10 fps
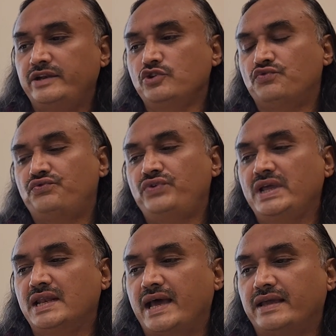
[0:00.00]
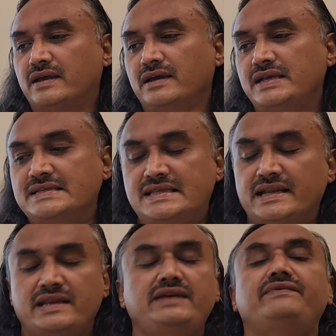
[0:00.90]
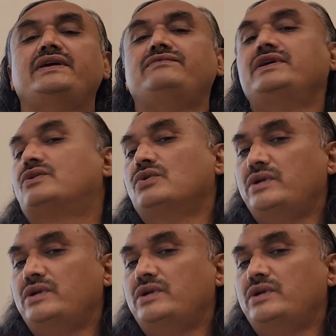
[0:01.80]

you feel like, is there any way we